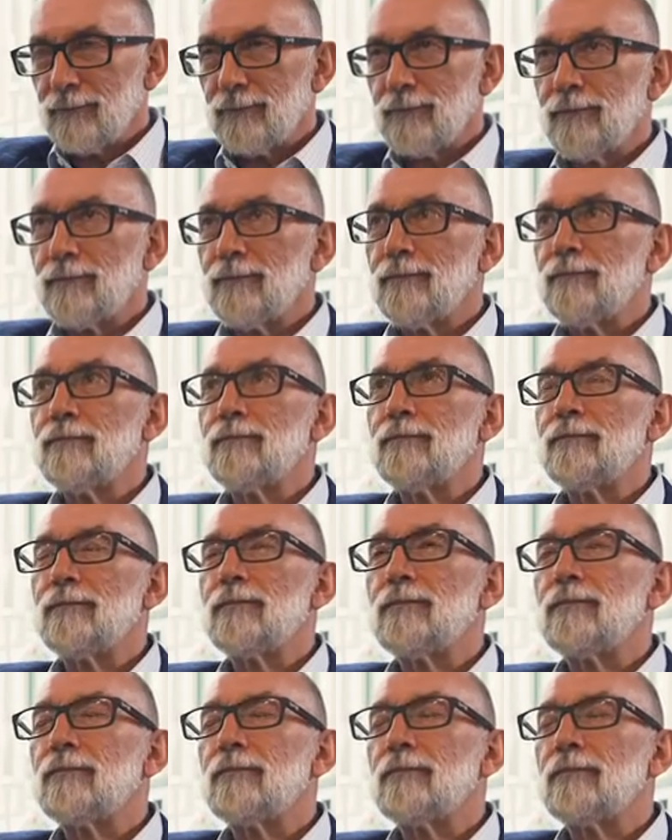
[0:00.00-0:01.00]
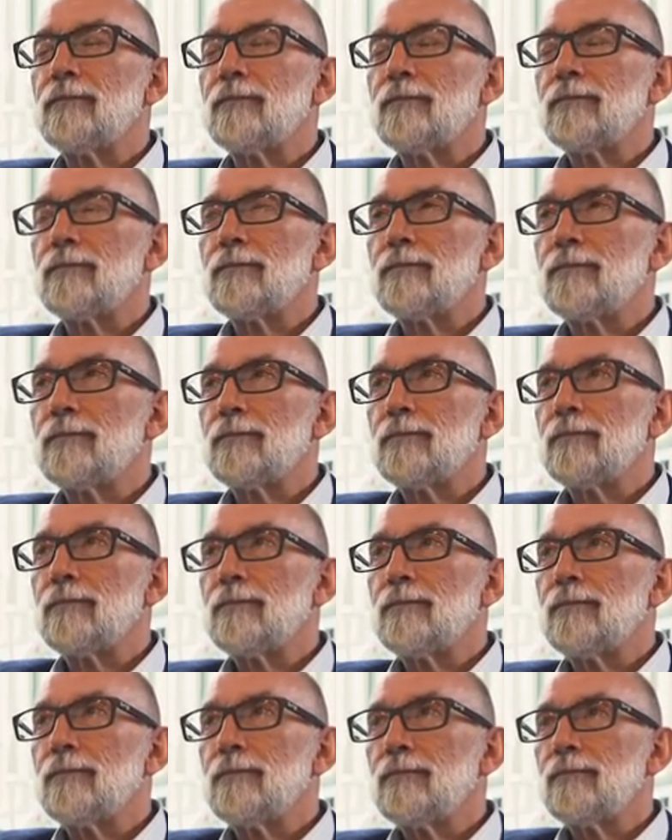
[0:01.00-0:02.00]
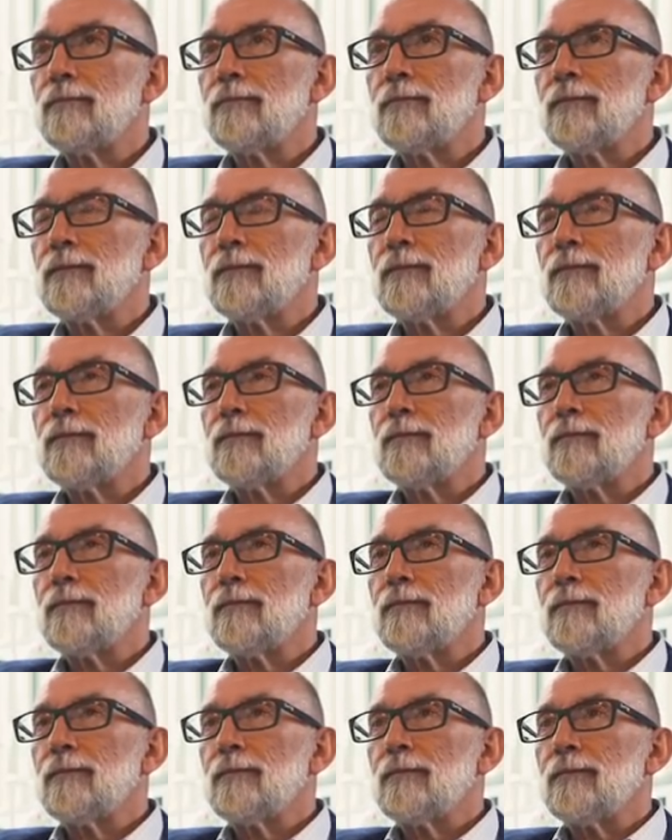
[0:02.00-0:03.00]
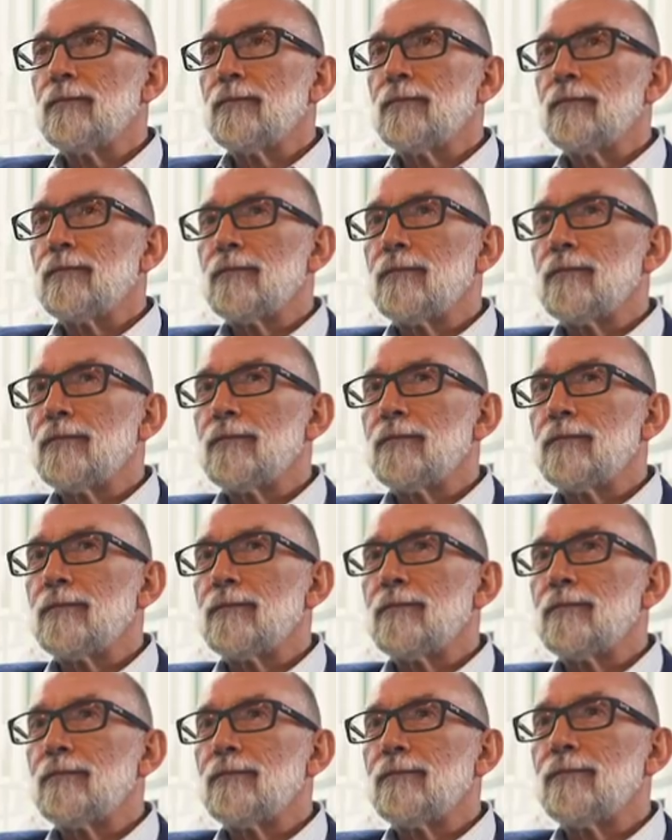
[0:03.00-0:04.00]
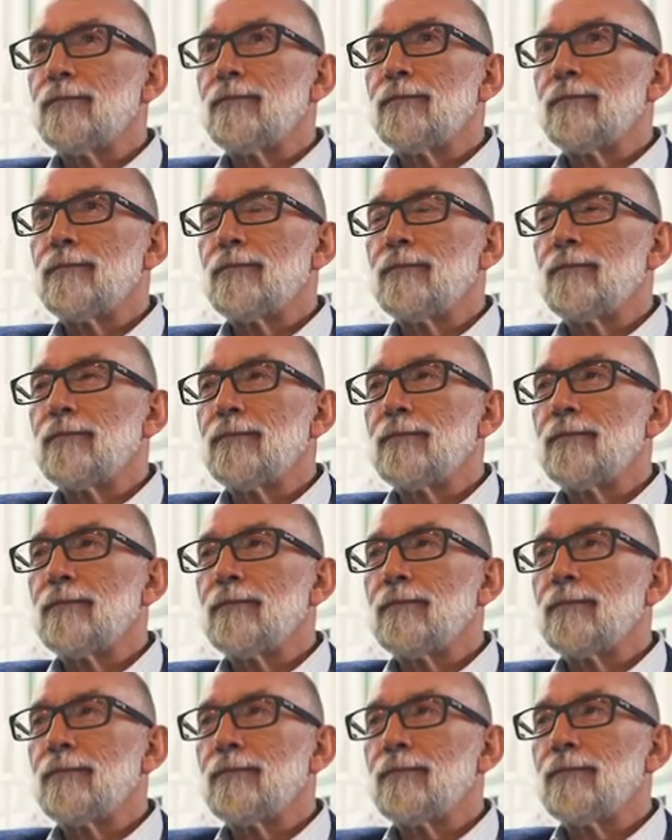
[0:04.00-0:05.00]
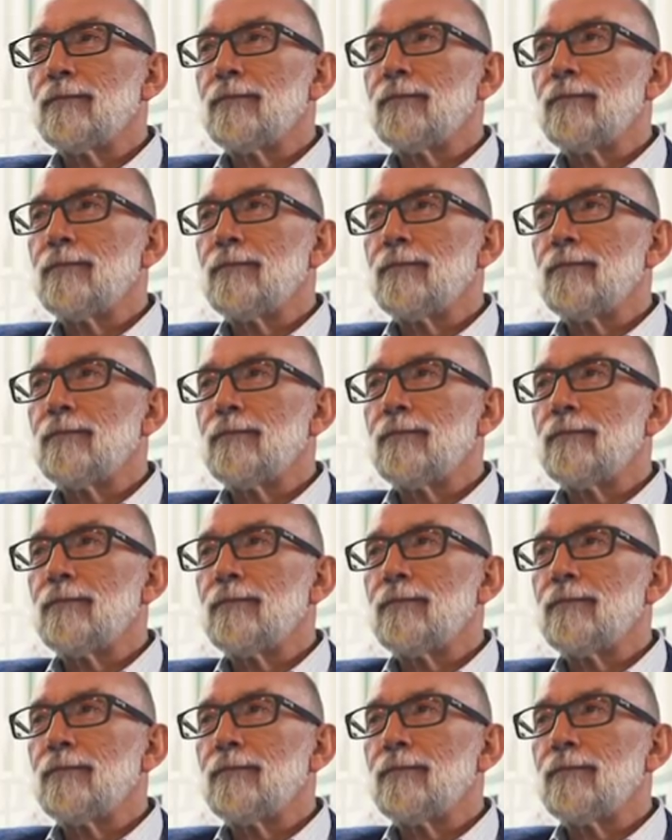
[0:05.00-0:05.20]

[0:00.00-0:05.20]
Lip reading: This person isn't speaking.